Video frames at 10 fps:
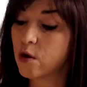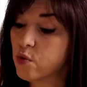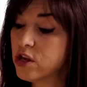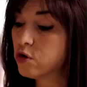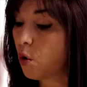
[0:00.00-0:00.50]
Now,
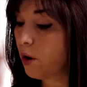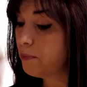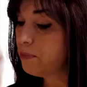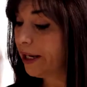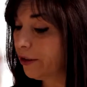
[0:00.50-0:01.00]
when you go
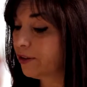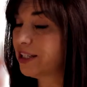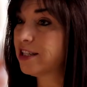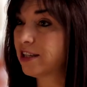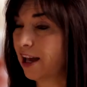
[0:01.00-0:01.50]
up bigger
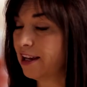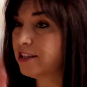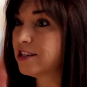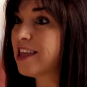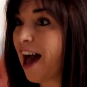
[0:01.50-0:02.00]
in
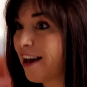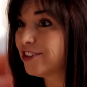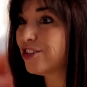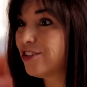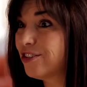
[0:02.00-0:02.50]
size,
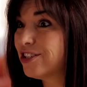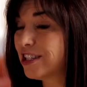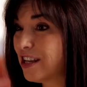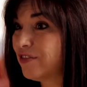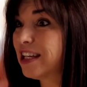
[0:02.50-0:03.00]
that
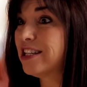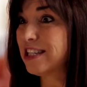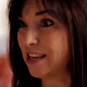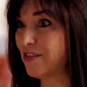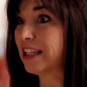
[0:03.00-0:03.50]

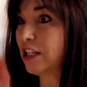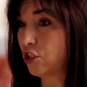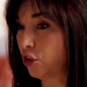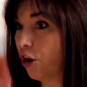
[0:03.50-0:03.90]
significance even gets